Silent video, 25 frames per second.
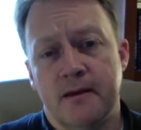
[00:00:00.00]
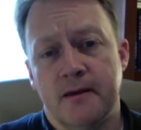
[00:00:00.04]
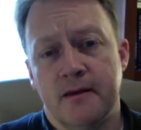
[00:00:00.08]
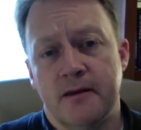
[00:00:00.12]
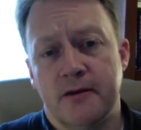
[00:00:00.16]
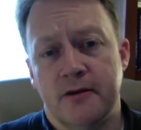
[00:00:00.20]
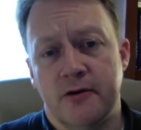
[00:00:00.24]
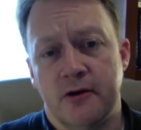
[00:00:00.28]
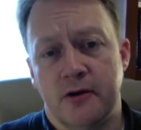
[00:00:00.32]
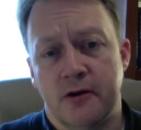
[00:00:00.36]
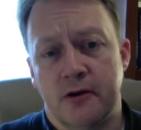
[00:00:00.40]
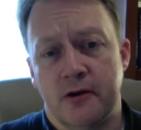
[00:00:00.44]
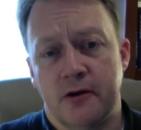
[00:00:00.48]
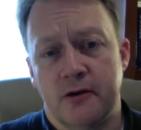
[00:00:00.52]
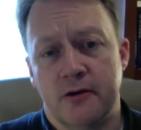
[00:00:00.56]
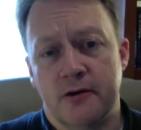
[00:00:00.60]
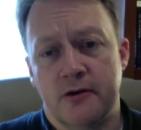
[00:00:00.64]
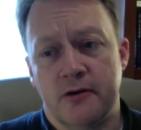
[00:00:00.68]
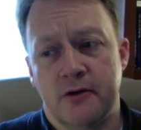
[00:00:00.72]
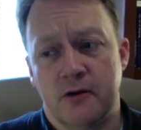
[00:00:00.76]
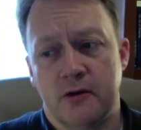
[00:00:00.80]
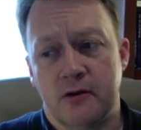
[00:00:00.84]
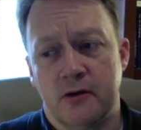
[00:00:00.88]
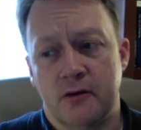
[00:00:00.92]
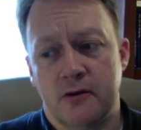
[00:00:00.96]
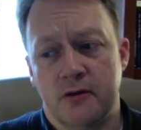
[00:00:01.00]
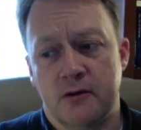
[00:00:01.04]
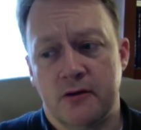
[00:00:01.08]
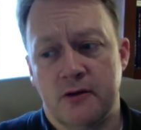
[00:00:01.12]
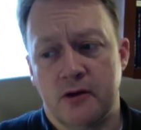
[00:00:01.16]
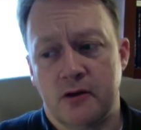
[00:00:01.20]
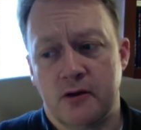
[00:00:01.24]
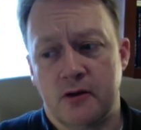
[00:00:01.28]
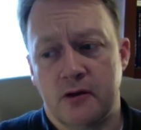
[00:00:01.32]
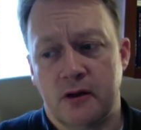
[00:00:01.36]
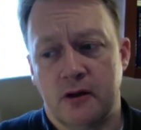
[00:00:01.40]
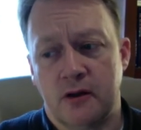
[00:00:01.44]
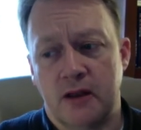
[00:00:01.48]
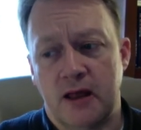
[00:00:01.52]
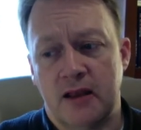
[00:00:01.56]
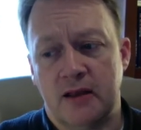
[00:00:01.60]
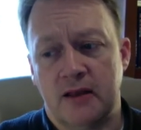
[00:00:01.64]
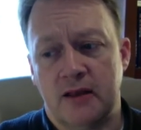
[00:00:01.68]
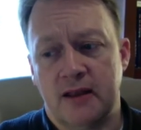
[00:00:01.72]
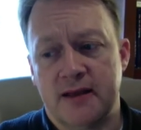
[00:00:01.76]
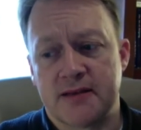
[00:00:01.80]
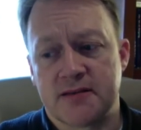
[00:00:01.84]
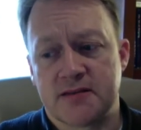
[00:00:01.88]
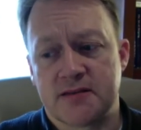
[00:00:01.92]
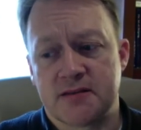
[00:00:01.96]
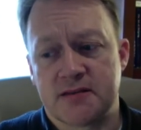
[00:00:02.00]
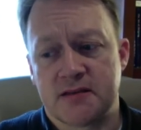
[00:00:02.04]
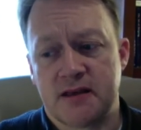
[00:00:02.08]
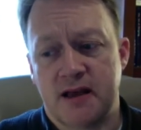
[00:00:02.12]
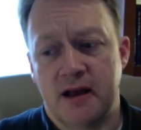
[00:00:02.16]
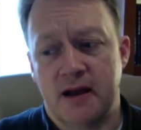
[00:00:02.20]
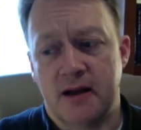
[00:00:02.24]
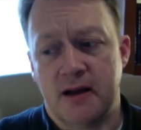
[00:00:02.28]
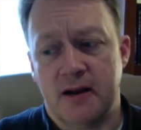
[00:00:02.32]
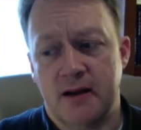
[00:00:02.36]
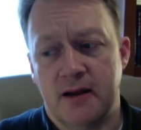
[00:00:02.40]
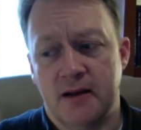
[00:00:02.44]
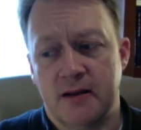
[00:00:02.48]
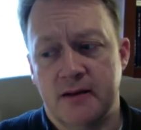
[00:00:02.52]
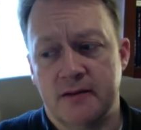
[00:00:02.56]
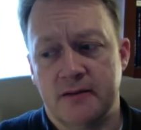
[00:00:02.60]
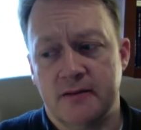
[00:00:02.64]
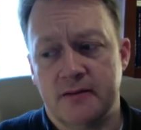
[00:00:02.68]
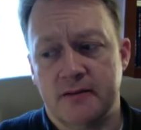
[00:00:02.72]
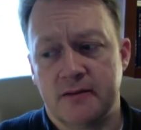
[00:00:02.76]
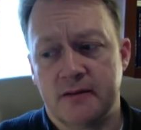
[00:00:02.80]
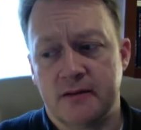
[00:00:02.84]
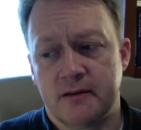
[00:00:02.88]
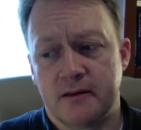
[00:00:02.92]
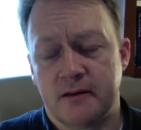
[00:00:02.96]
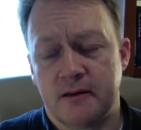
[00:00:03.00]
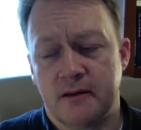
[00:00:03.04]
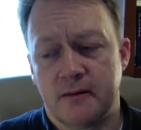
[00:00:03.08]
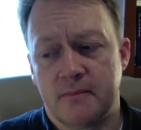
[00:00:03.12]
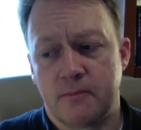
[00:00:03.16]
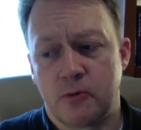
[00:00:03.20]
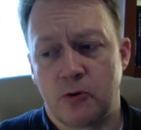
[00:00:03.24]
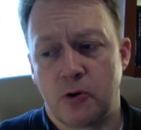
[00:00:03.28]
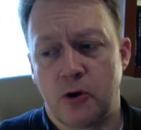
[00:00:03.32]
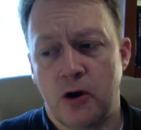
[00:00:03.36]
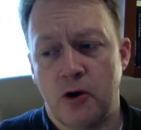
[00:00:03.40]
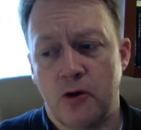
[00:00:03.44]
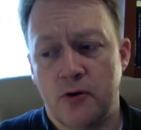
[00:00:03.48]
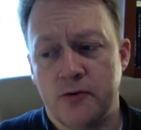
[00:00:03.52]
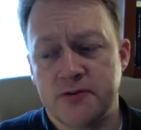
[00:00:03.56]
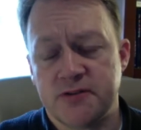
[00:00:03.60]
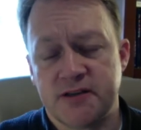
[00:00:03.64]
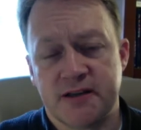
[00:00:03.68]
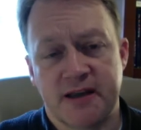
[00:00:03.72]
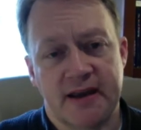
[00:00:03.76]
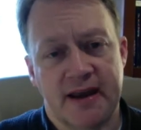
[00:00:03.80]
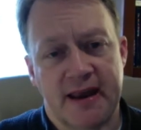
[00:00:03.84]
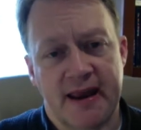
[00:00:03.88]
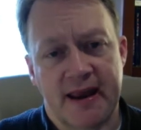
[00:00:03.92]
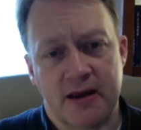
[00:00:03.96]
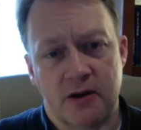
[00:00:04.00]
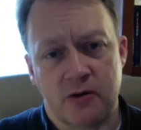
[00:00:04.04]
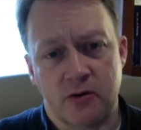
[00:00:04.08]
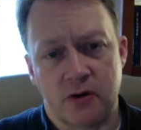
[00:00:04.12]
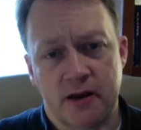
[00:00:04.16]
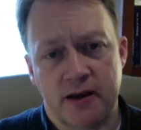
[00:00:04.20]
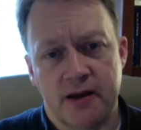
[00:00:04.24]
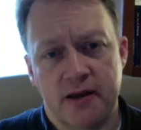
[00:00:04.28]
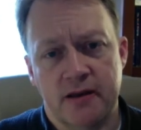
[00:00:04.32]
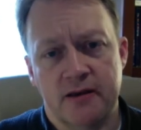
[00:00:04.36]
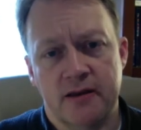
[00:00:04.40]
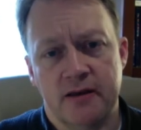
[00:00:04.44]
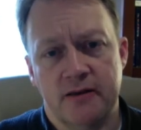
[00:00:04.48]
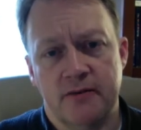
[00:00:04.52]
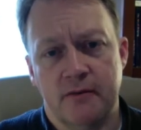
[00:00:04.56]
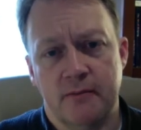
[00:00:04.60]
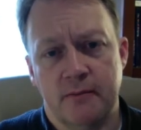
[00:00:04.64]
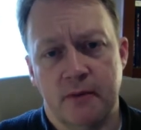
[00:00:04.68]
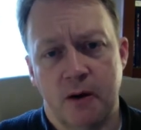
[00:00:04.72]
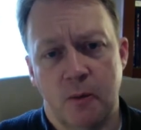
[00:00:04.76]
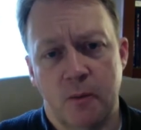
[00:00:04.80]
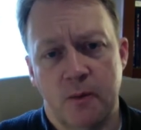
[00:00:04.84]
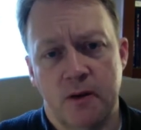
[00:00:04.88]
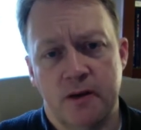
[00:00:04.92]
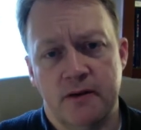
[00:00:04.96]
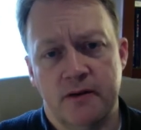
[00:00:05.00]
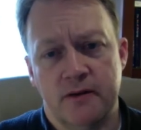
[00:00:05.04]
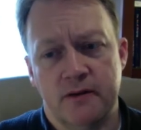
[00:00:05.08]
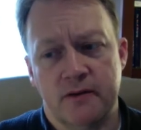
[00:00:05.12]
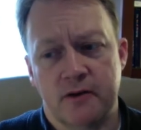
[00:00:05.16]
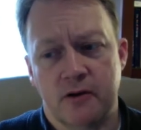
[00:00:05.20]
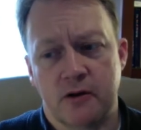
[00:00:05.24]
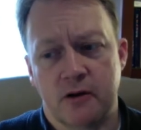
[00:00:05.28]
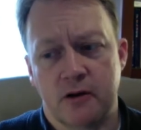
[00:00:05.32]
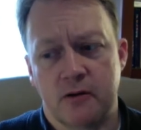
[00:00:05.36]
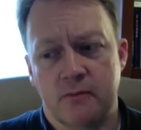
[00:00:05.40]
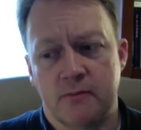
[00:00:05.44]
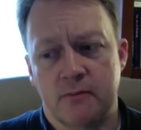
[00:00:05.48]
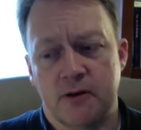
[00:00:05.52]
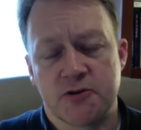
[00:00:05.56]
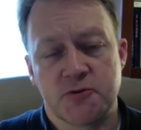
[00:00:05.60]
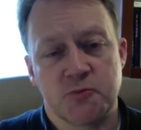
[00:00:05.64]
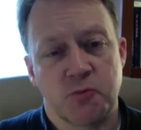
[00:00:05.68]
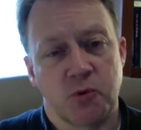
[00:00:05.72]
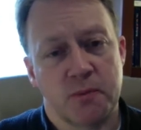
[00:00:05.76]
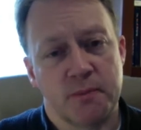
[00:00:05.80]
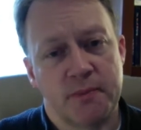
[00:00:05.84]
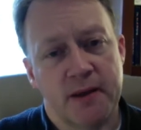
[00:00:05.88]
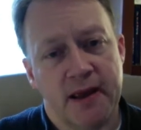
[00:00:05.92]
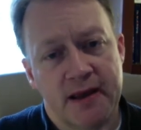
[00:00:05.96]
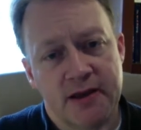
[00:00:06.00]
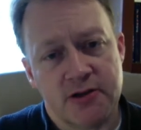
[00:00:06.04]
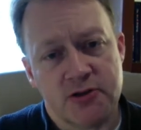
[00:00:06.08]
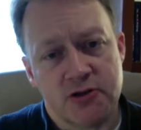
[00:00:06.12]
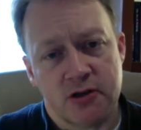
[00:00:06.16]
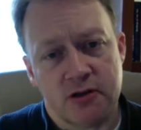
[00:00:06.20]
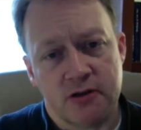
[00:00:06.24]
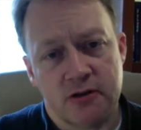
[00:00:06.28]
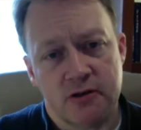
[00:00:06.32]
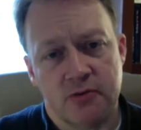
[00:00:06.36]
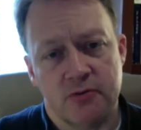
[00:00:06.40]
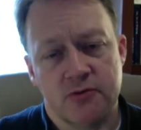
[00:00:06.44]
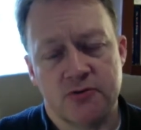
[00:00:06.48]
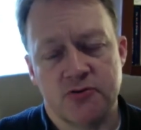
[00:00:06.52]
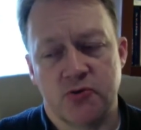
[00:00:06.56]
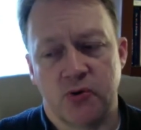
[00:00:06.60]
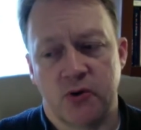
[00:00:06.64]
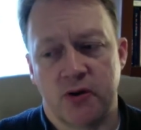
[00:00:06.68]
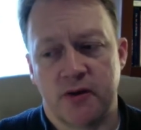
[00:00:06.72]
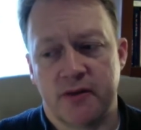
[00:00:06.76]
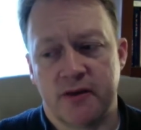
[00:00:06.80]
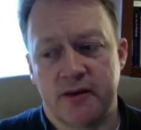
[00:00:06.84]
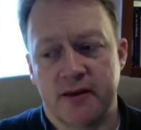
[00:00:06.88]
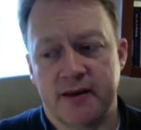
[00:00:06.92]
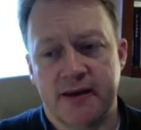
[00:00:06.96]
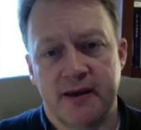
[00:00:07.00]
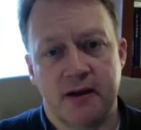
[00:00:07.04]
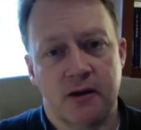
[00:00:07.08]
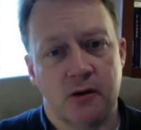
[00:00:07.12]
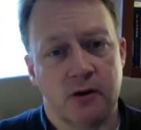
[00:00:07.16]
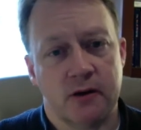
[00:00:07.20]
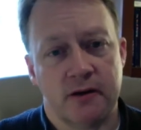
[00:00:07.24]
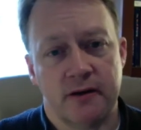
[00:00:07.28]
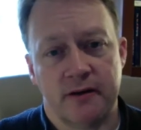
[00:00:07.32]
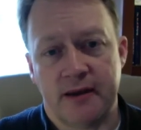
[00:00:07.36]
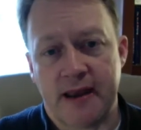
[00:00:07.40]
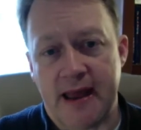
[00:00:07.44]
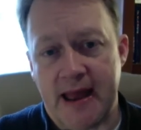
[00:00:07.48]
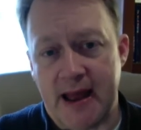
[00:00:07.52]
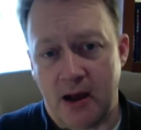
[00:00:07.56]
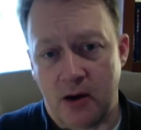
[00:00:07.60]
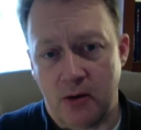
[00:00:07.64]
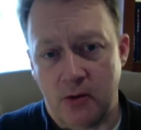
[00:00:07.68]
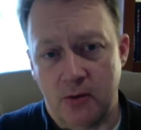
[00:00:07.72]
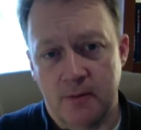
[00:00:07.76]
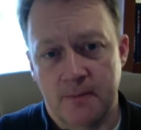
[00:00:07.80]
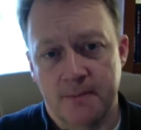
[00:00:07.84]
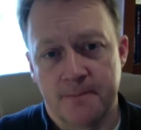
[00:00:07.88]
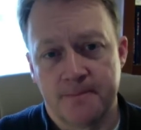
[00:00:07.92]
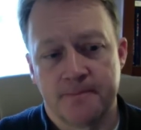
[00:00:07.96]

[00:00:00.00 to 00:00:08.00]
you're a lot less prone to get angry in the moment. You're much more patient. You enjoy the here and now.